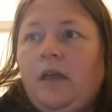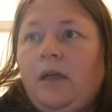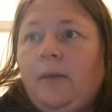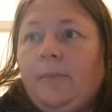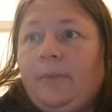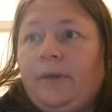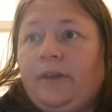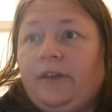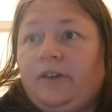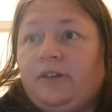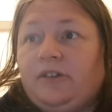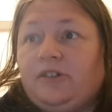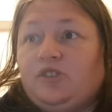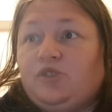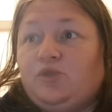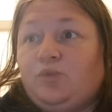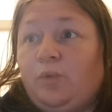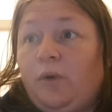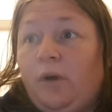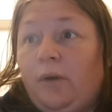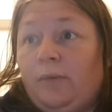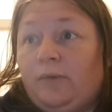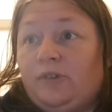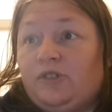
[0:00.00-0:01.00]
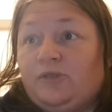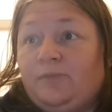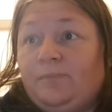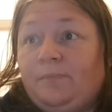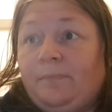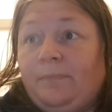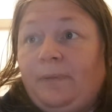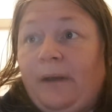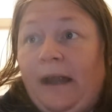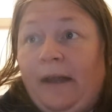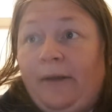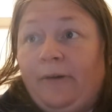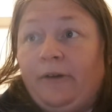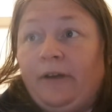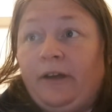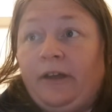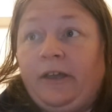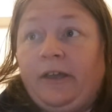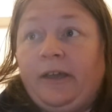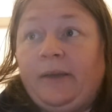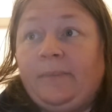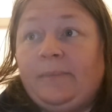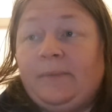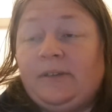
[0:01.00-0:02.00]
Because what was
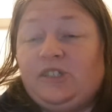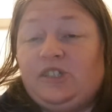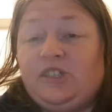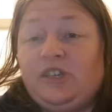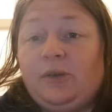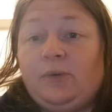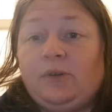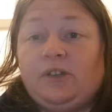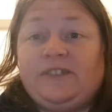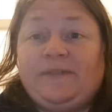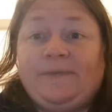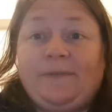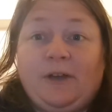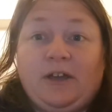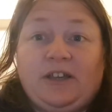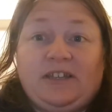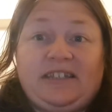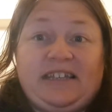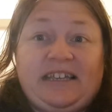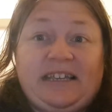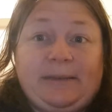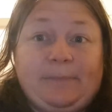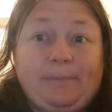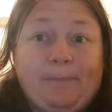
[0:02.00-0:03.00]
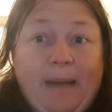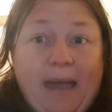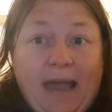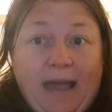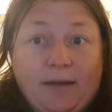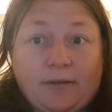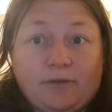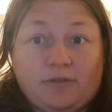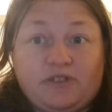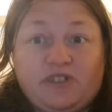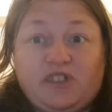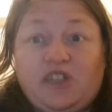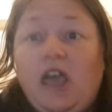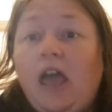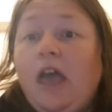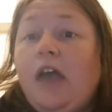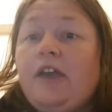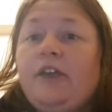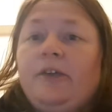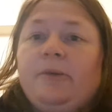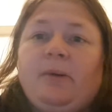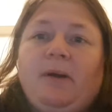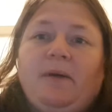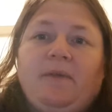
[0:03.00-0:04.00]
apparently missing was £13.
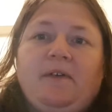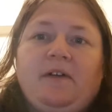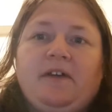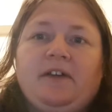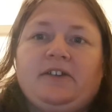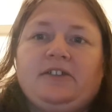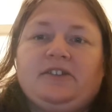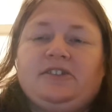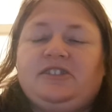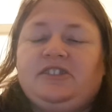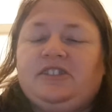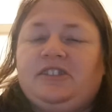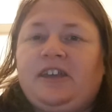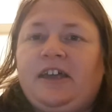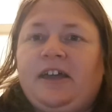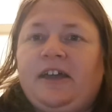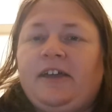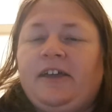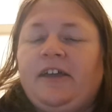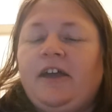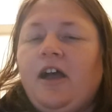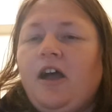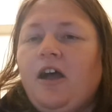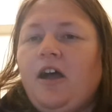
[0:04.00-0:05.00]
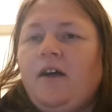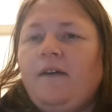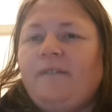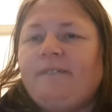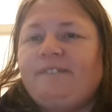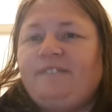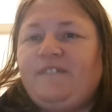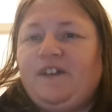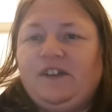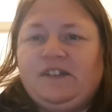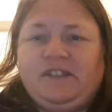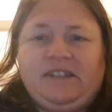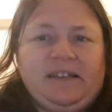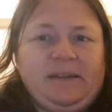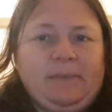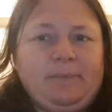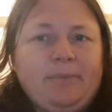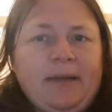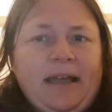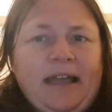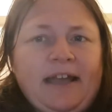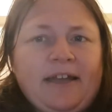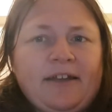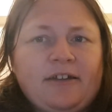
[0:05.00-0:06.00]
You might think today,
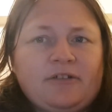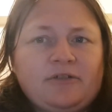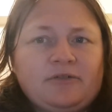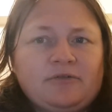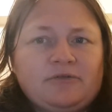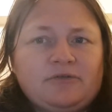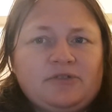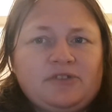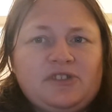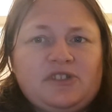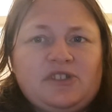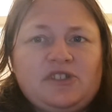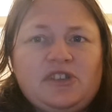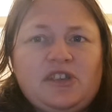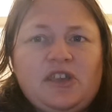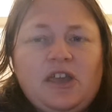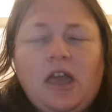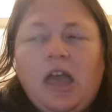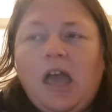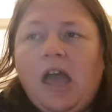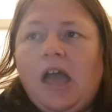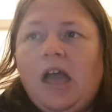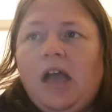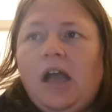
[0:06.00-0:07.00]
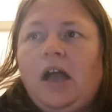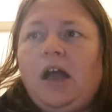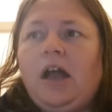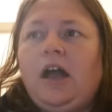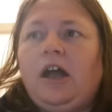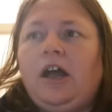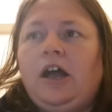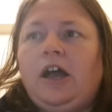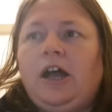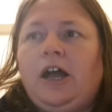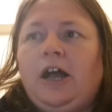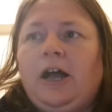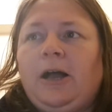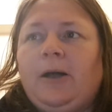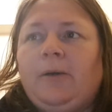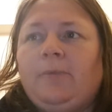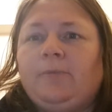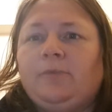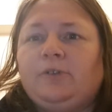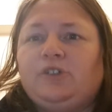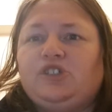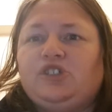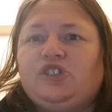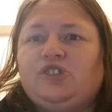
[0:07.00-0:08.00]
£13,
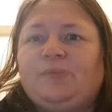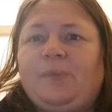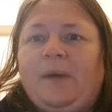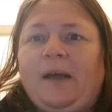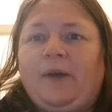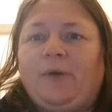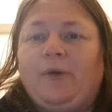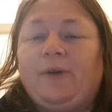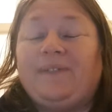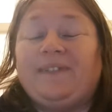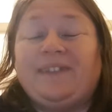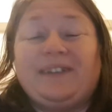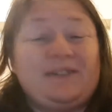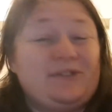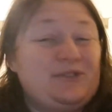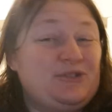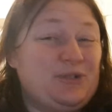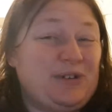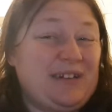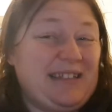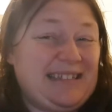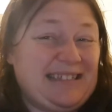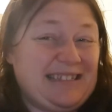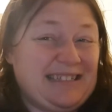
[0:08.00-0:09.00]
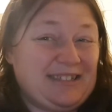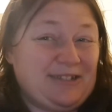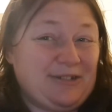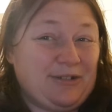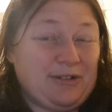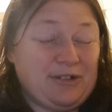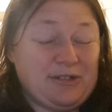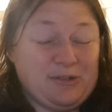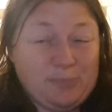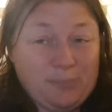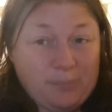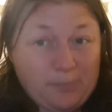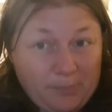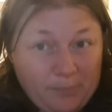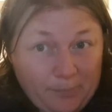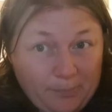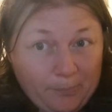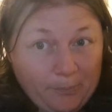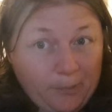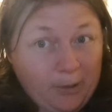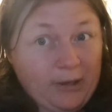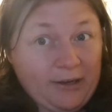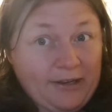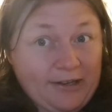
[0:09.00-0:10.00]
which is about equivalent of $26
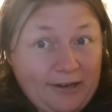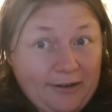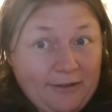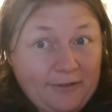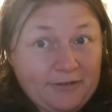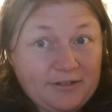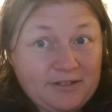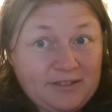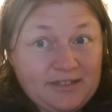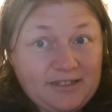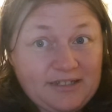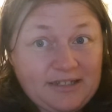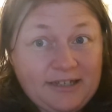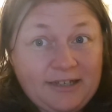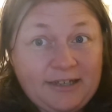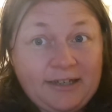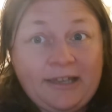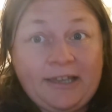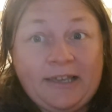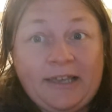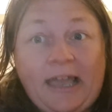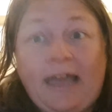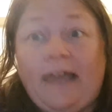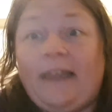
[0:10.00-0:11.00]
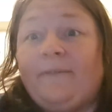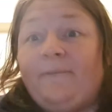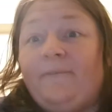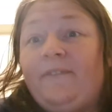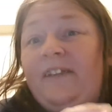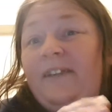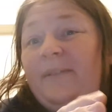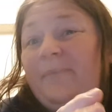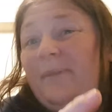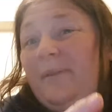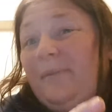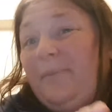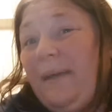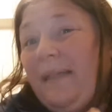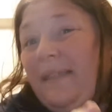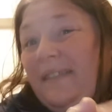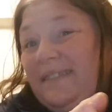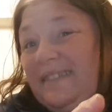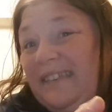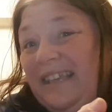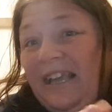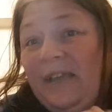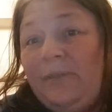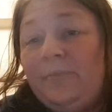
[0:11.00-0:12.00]
my currency, and I think it'd be about the
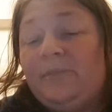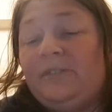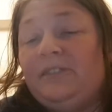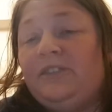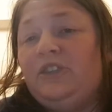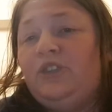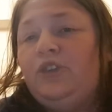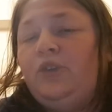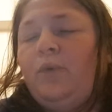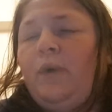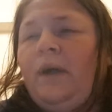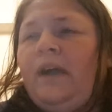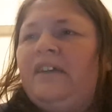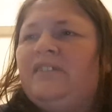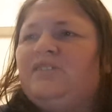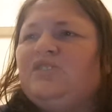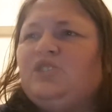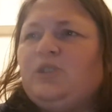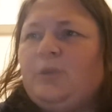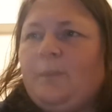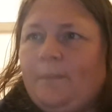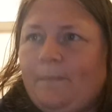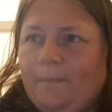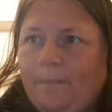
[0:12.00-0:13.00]
same in the US.